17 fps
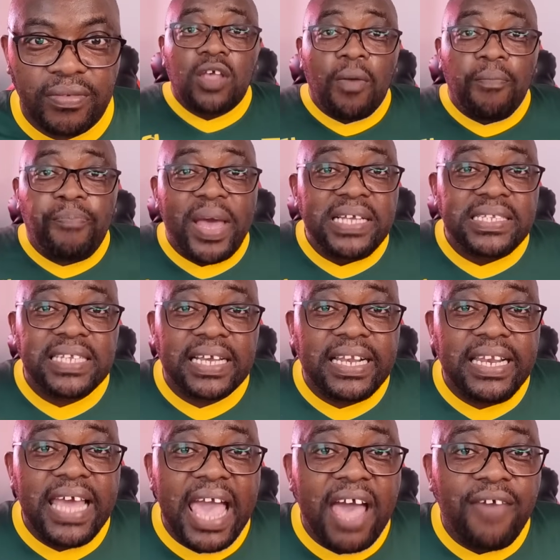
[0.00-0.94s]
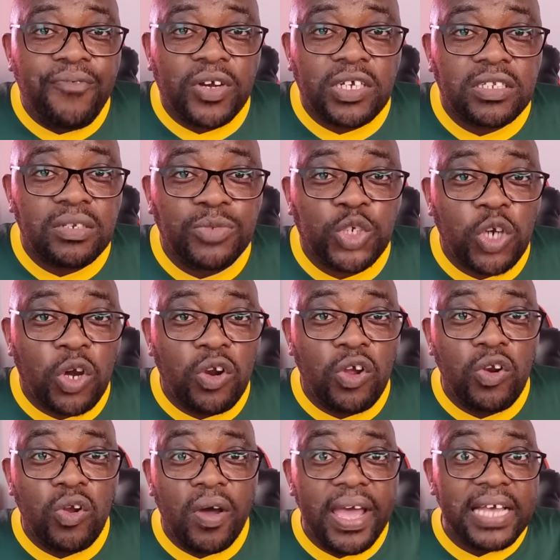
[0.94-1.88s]
So basically, Advocate
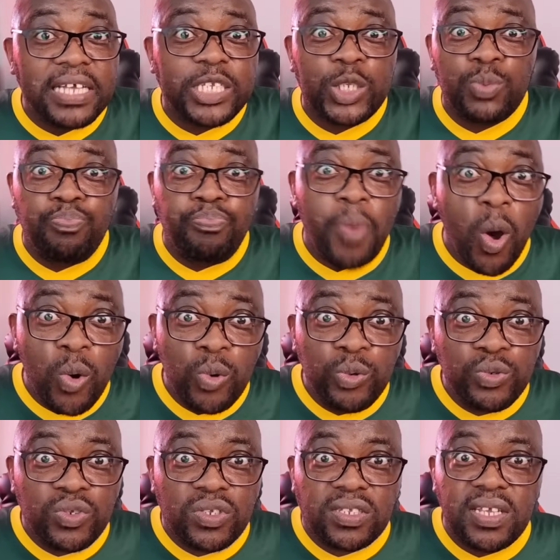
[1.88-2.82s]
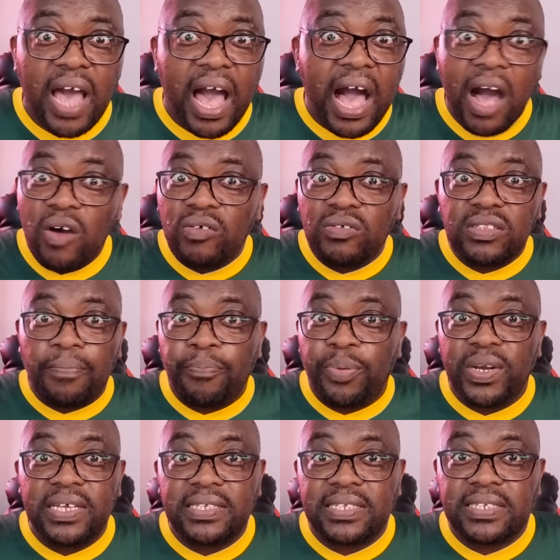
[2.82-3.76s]
Mshololo exposed how
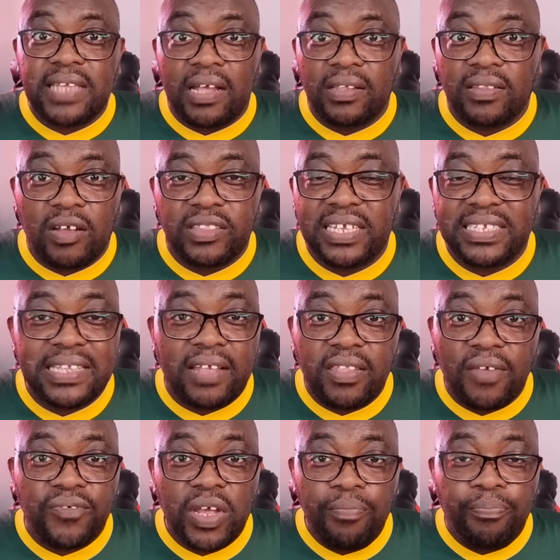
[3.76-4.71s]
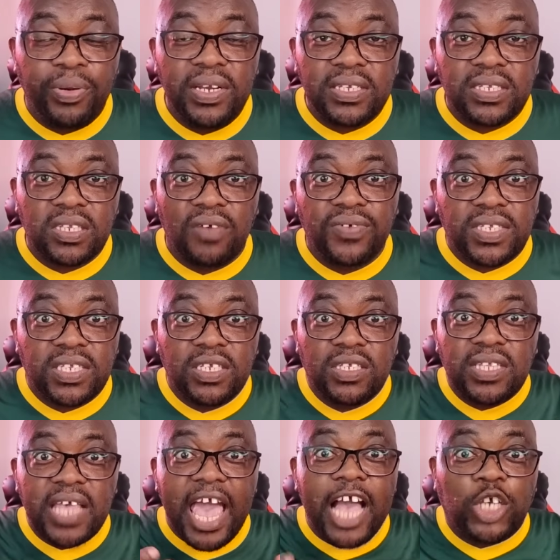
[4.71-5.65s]
the South African police
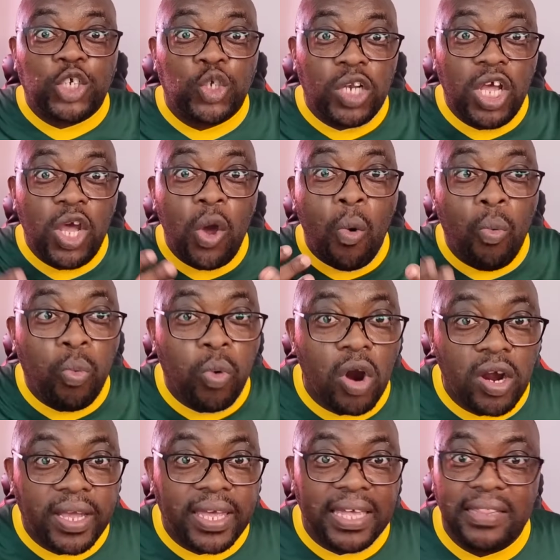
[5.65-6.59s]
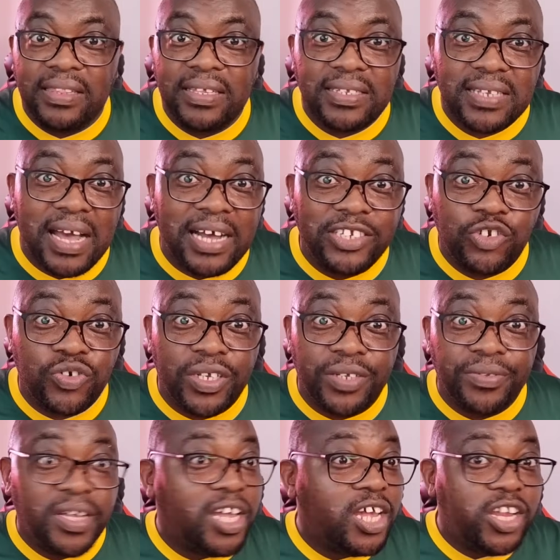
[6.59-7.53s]
services actually work in this
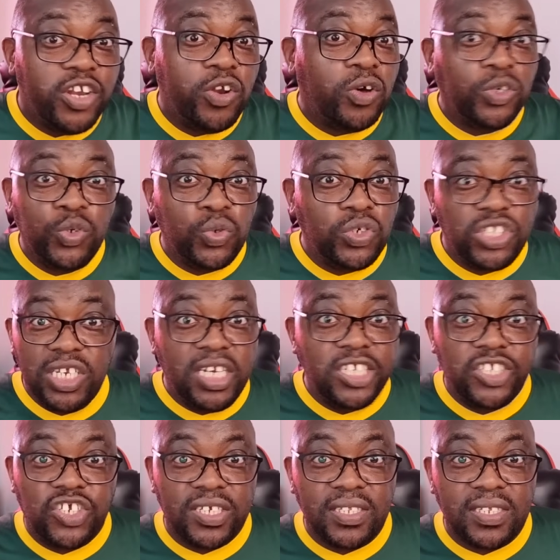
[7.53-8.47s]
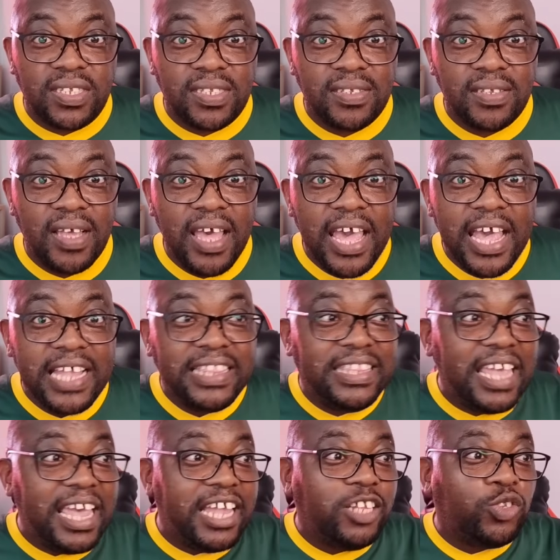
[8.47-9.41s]
country. No due diligence.
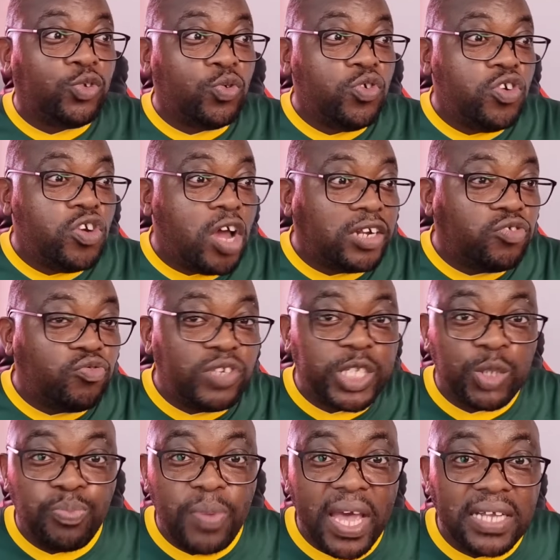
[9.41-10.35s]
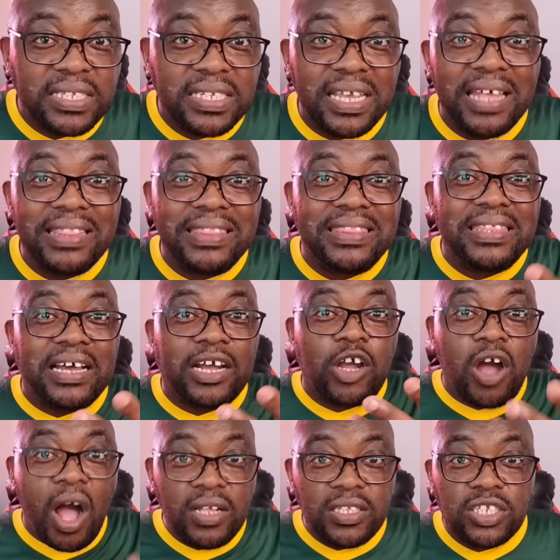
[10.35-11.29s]
They do not respect the
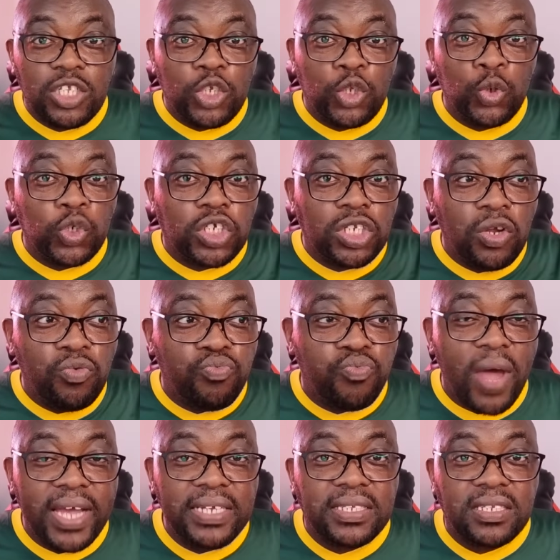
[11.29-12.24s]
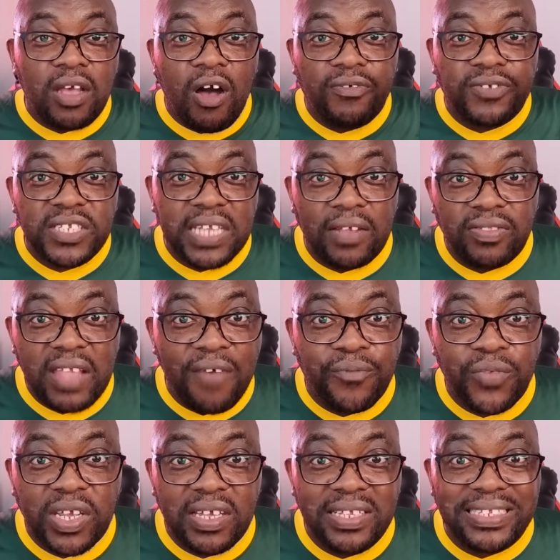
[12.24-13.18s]
constitutional rights of South
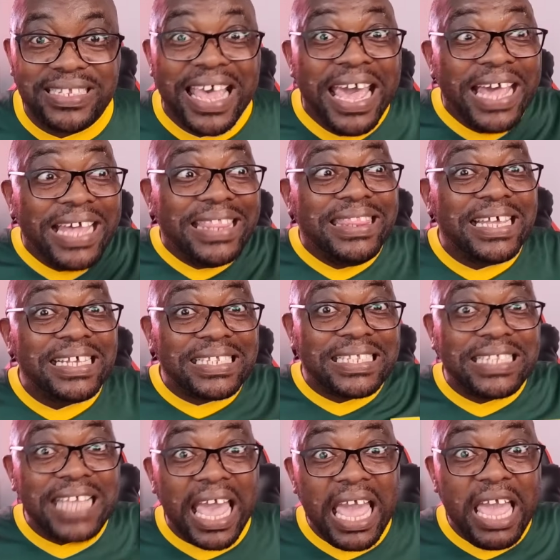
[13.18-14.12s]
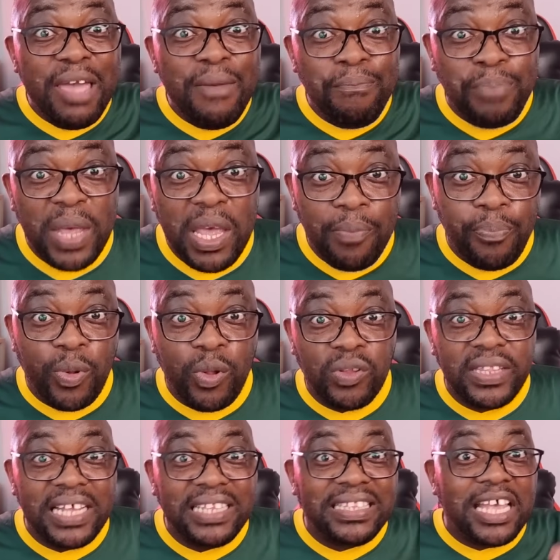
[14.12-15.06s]
Africans, the same
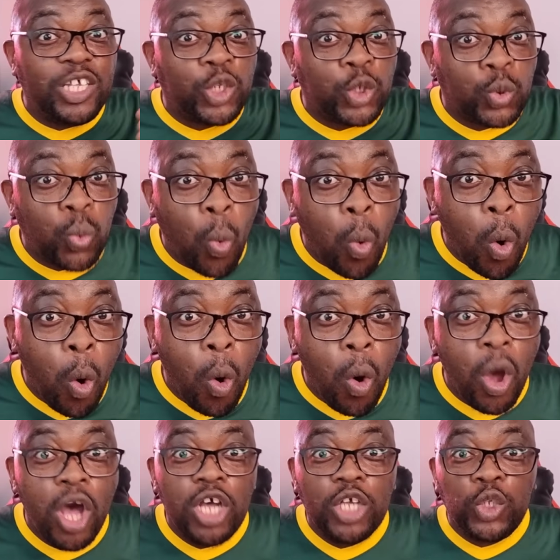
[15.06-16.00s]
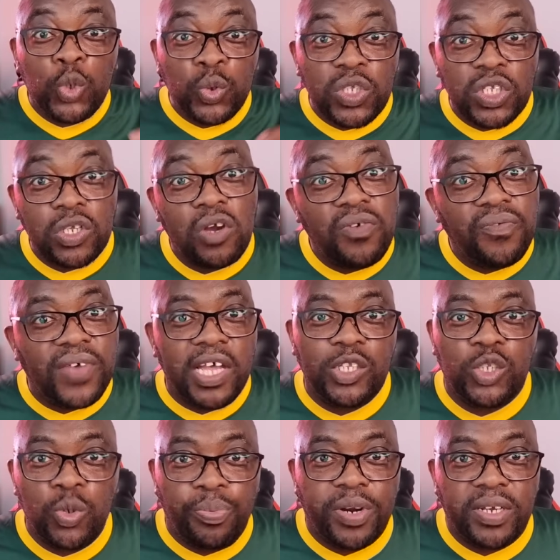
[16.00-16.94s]
people that they swore to serve
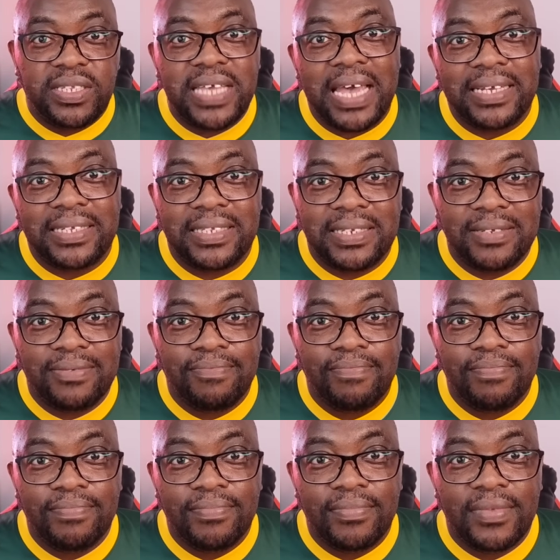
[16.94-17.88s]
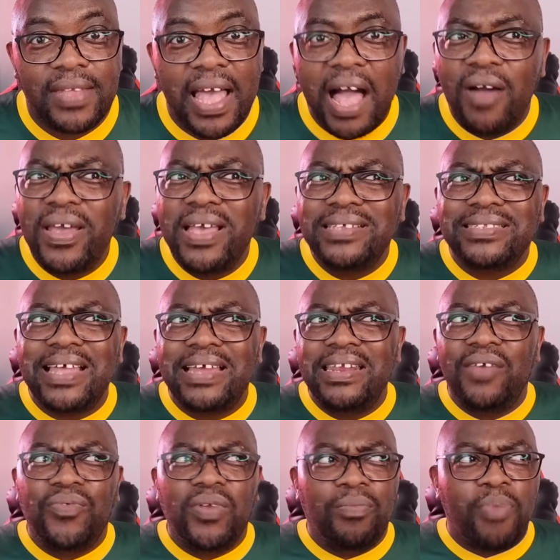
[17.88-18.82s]
and to protect. How is that
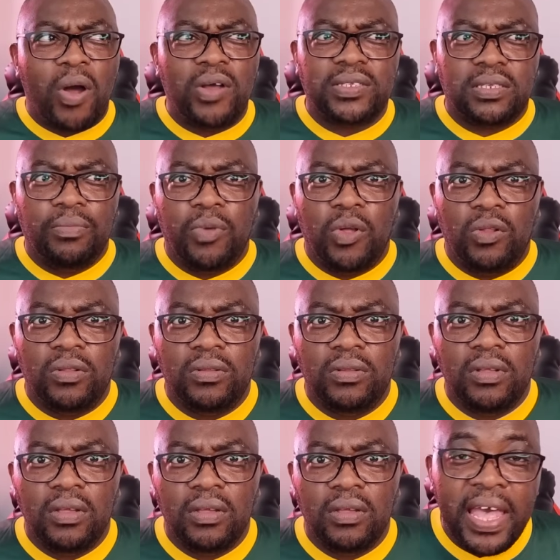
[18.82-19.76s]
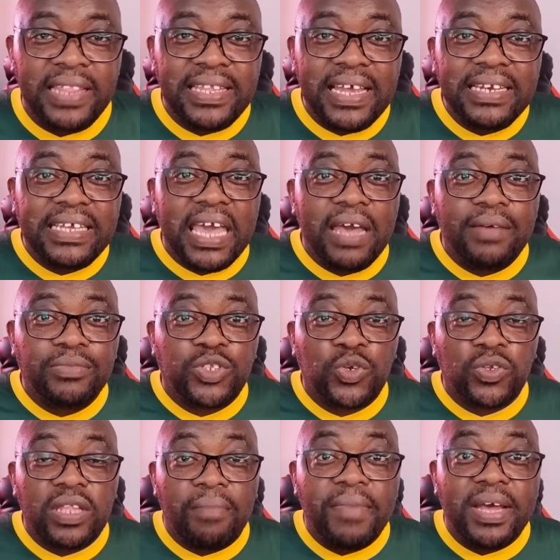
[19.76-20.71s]
even possible? And then came
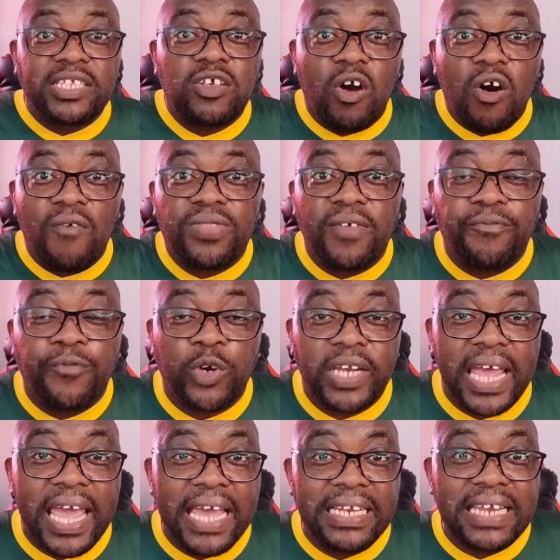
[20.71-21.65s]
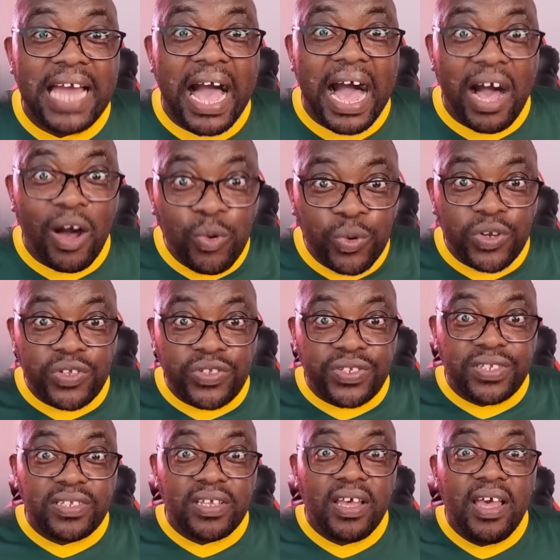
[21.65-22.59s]
to the matter of the 48
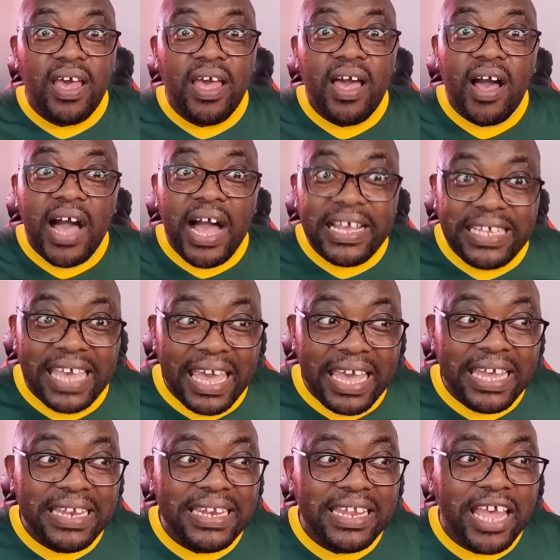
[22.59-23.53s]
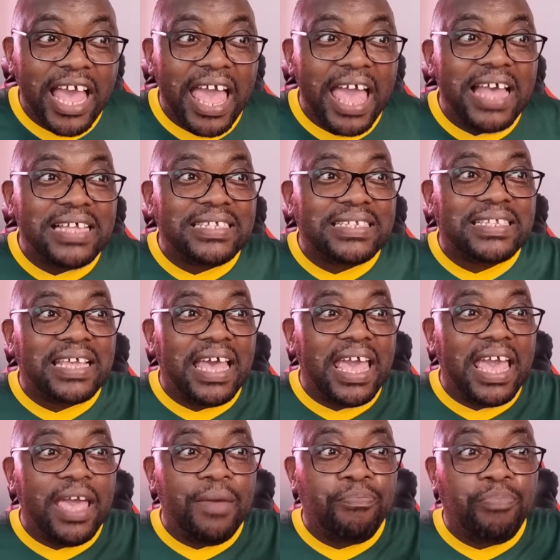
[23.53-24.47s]
hours. Again, as
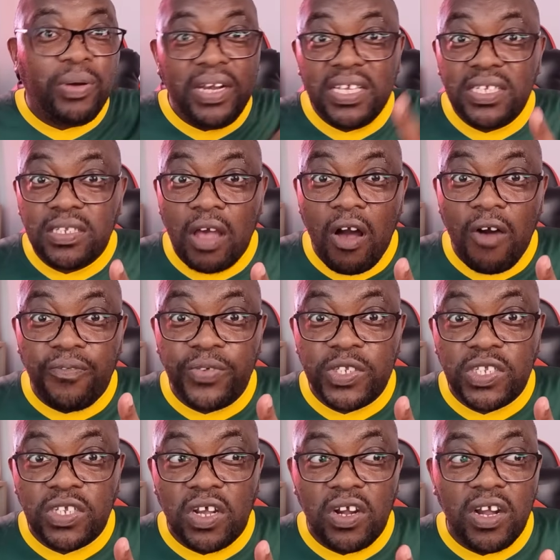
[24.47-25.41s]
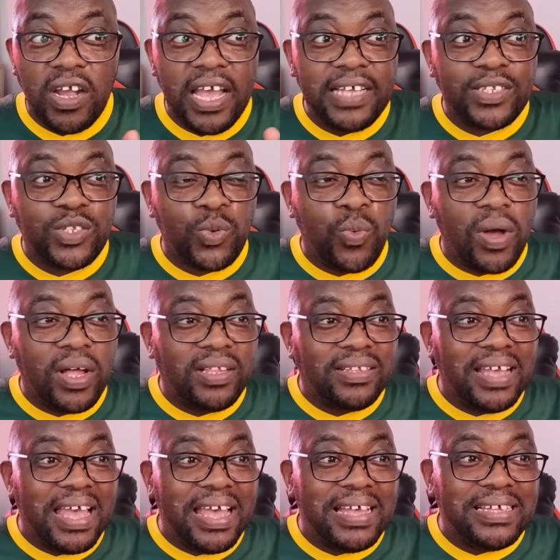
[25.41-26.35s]
a police officer, as
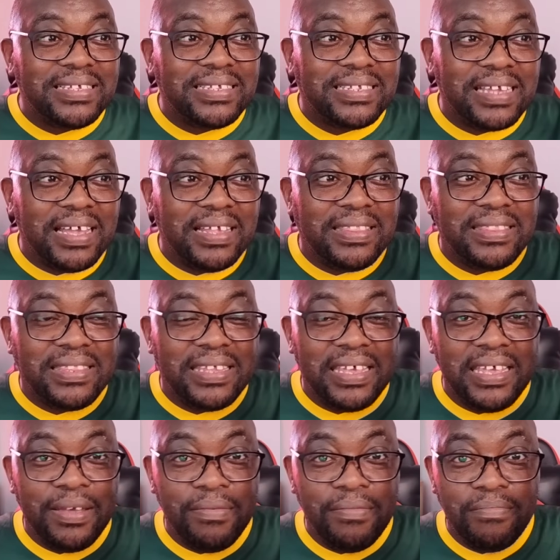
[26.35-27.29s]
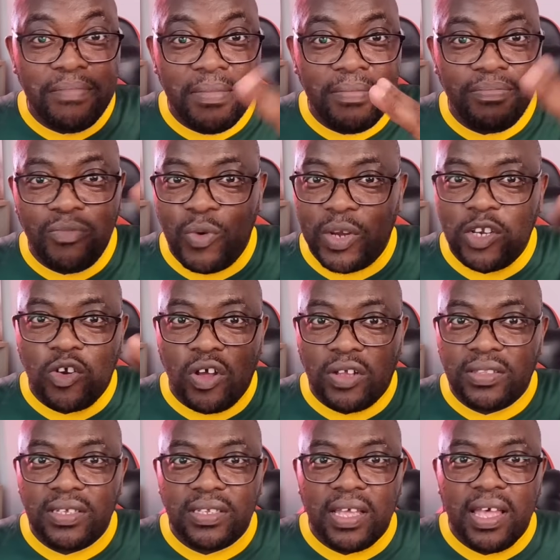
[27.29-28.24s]
well as the, what do you
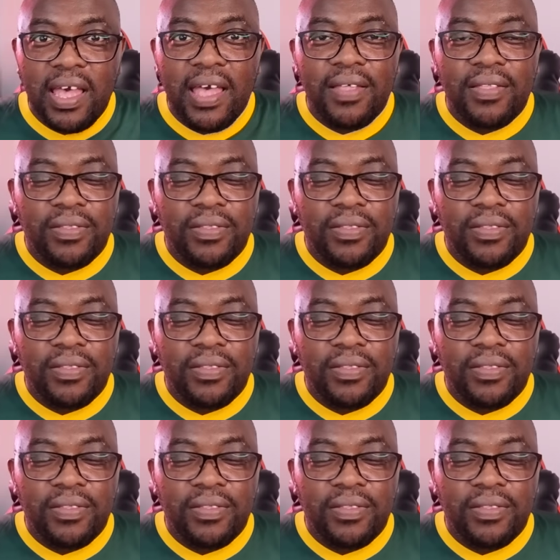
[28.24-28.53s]
call it?